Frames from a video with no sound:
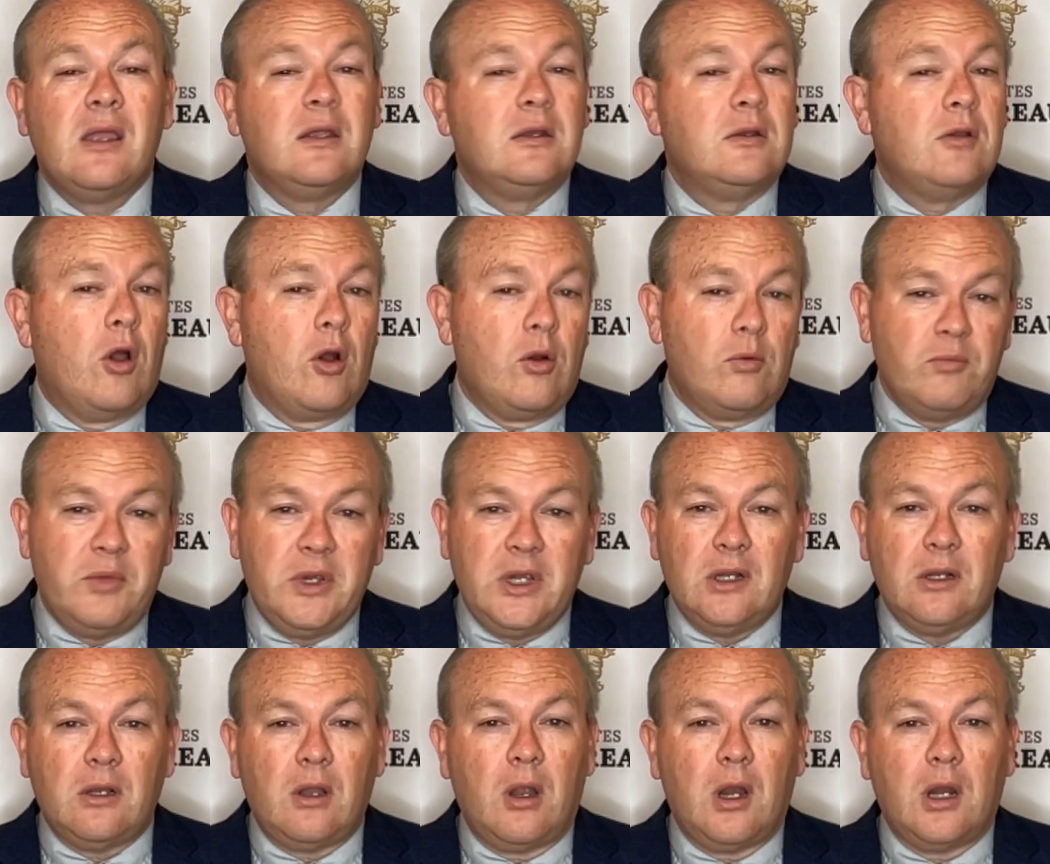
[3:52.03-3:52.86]
Don't be
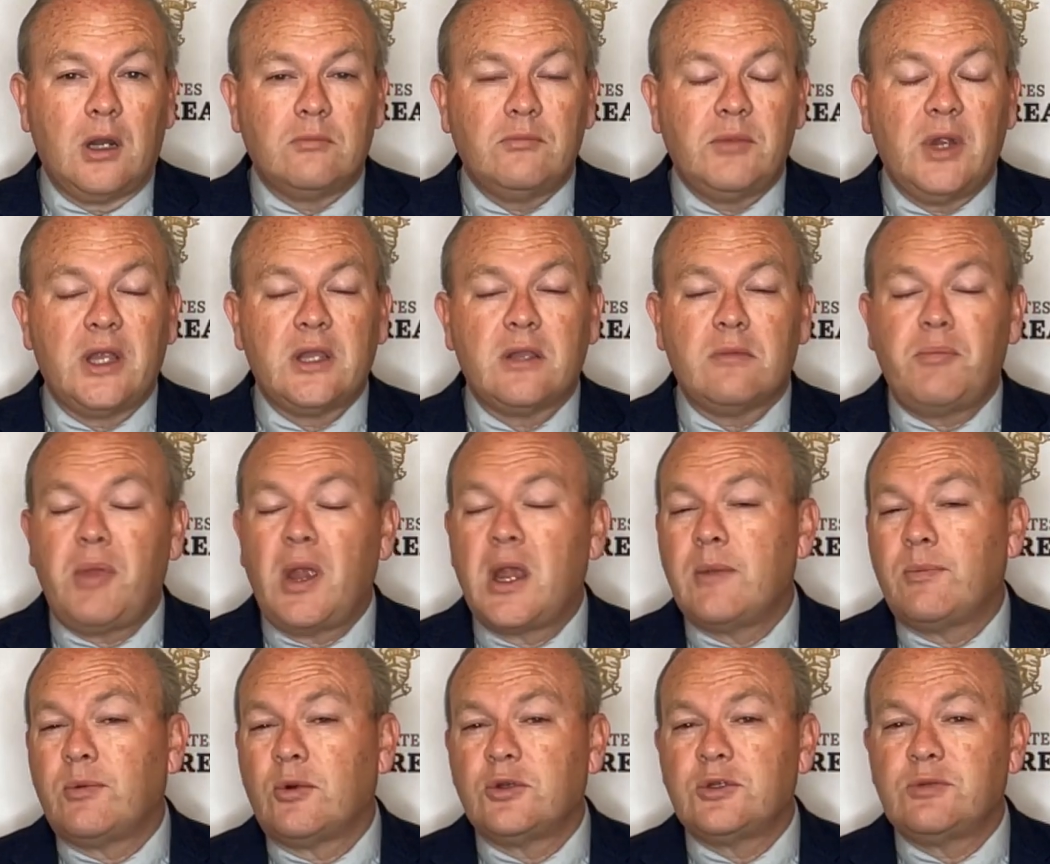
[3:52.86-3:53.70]
alarmed by the
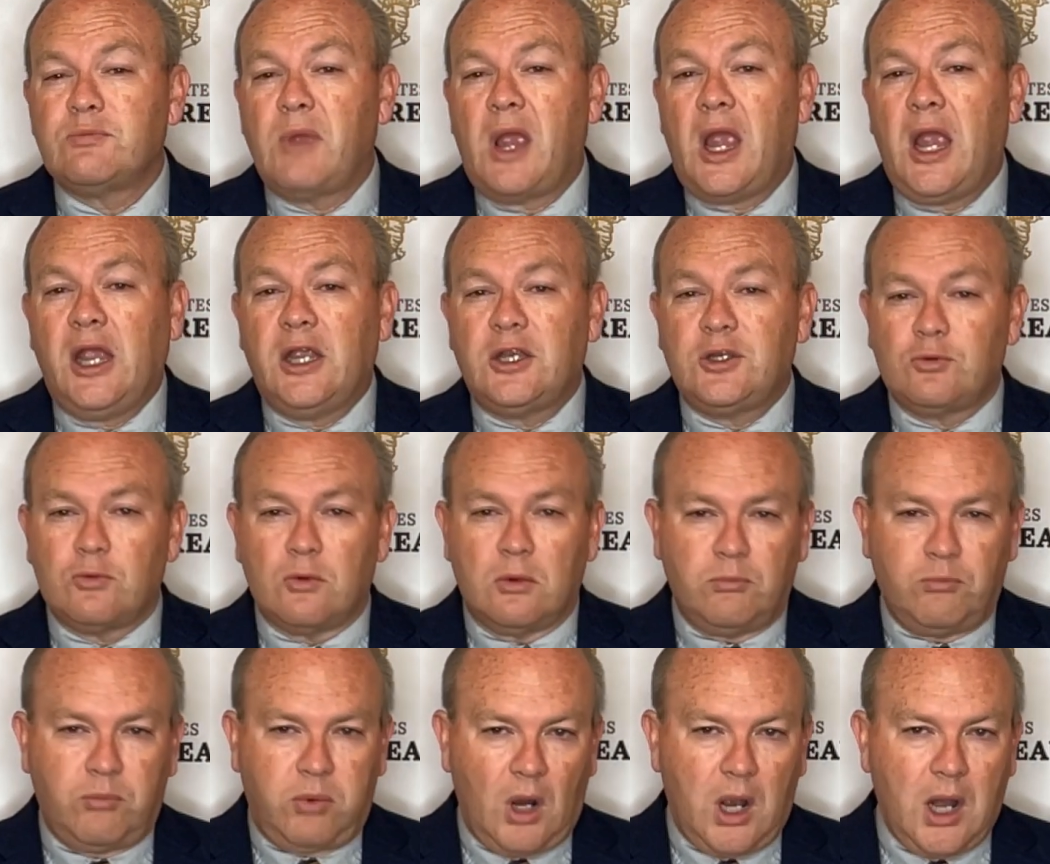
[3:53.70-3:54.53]
paper smash we'll
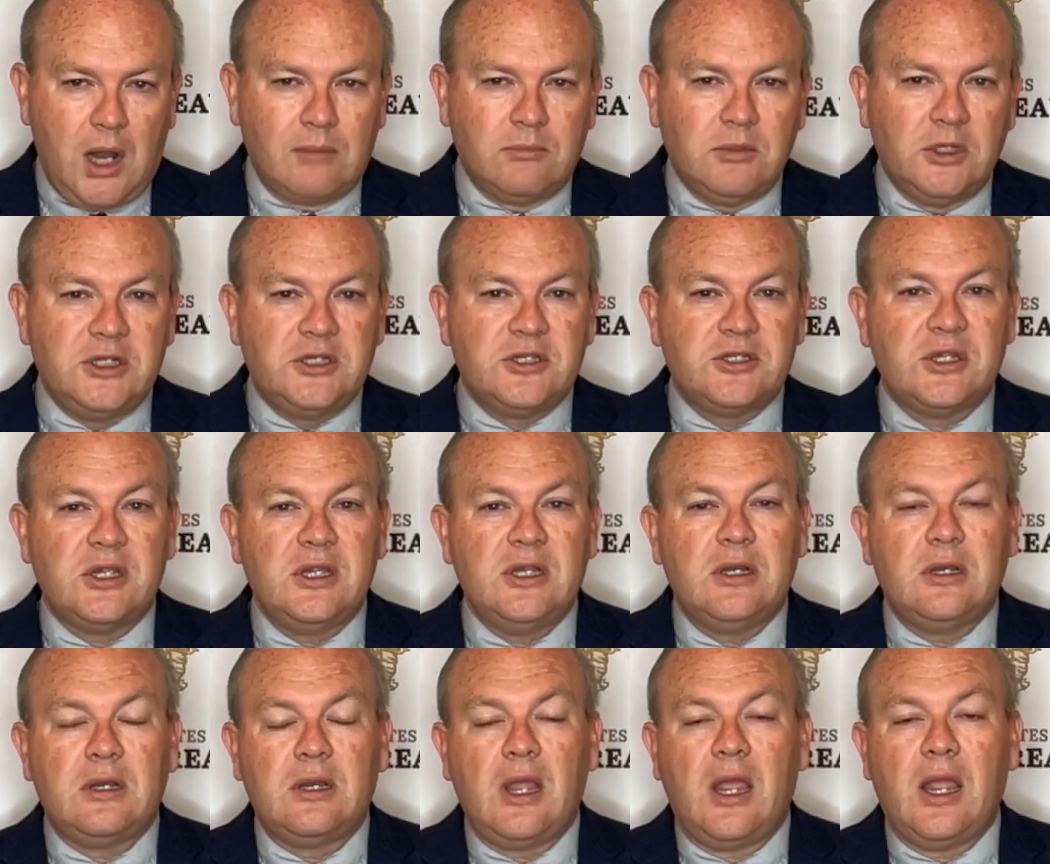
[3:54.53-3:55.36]
probably see
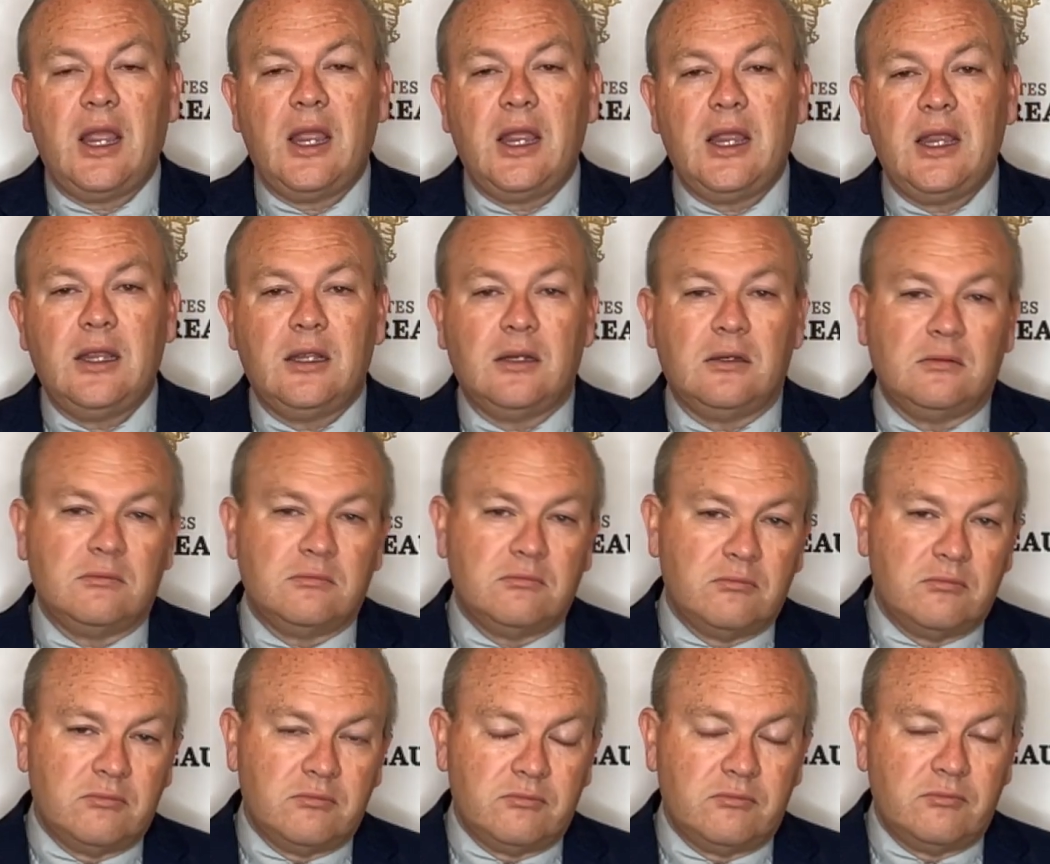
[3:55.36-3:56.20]
today and
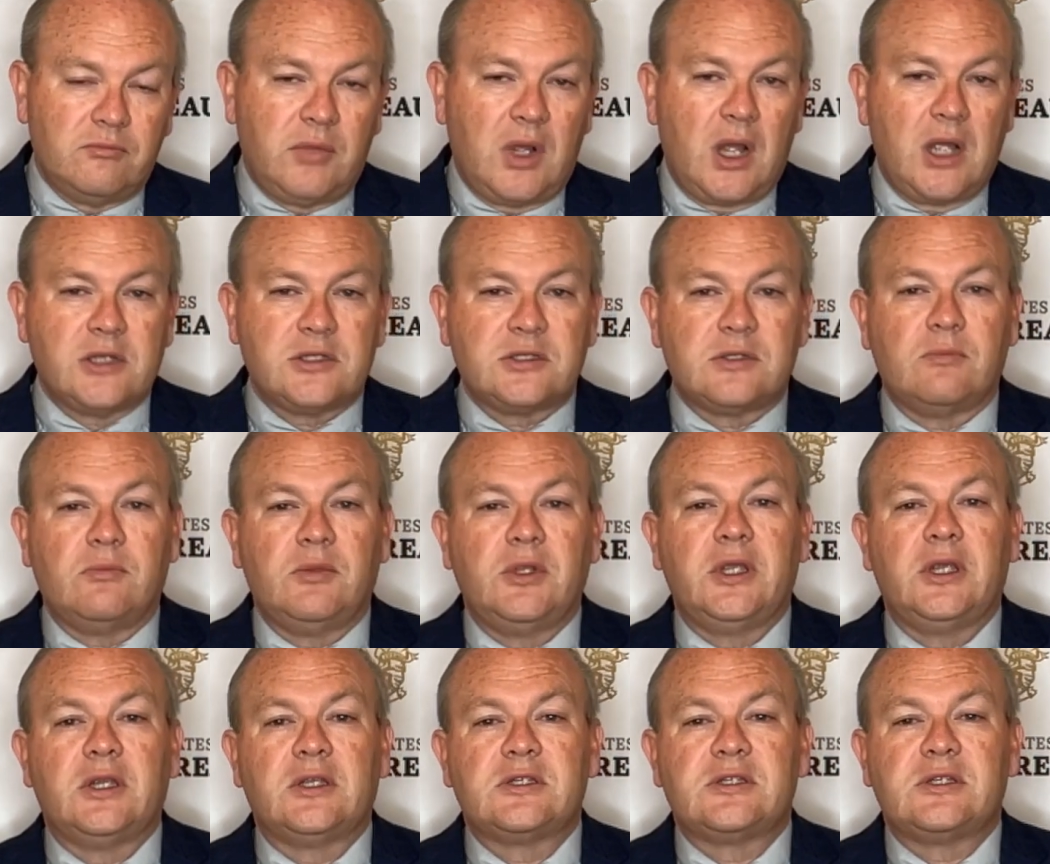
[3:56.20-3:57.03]

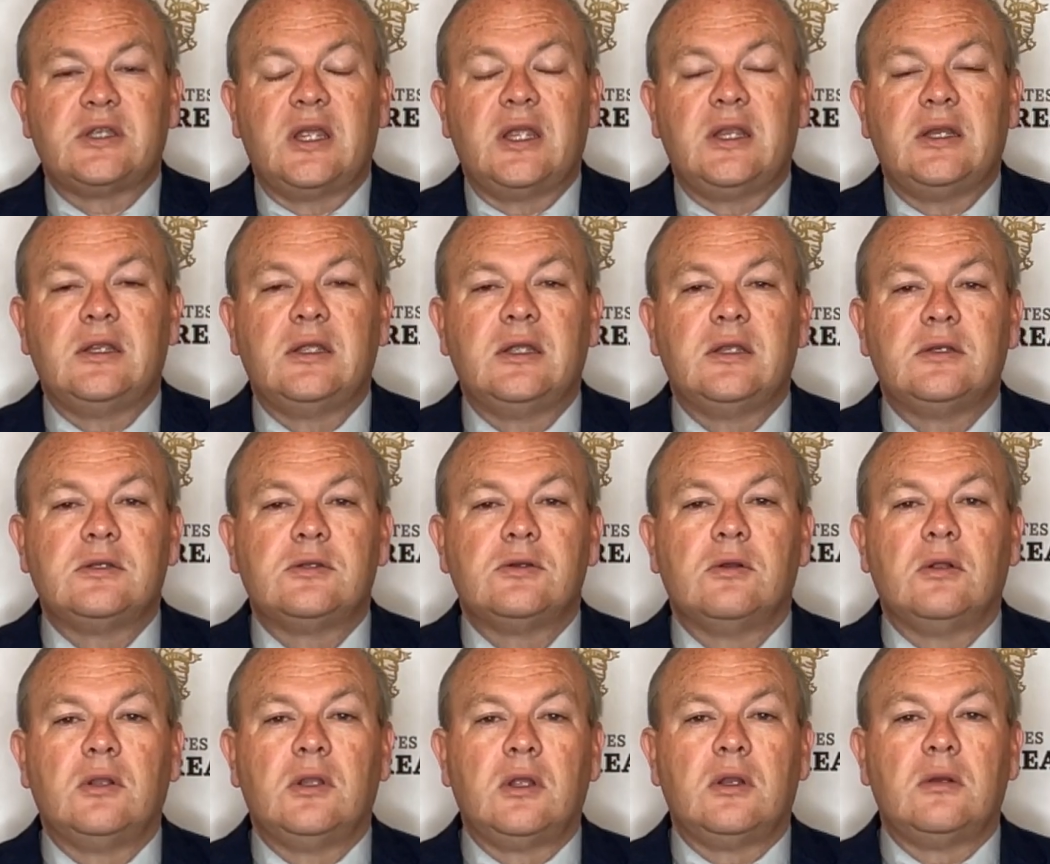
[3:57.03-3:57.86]
possibly extend
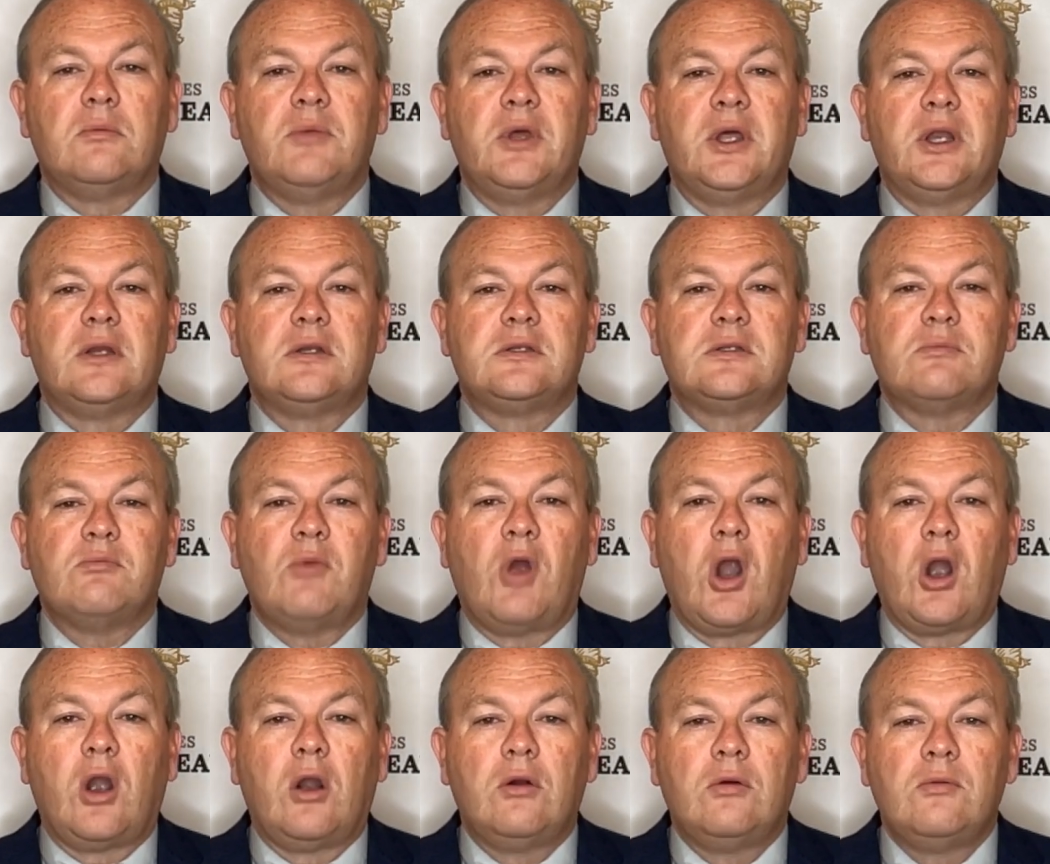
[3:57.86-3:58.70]
into a little bit of
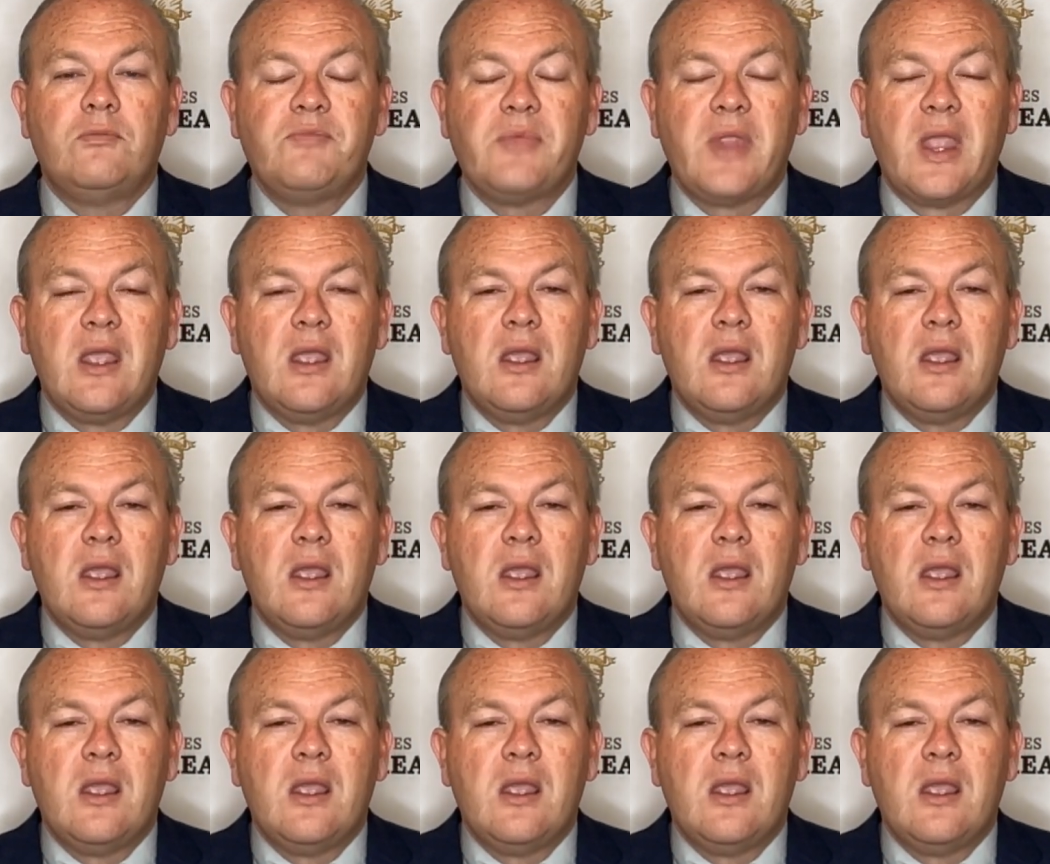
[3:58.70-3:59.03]
tomorrow.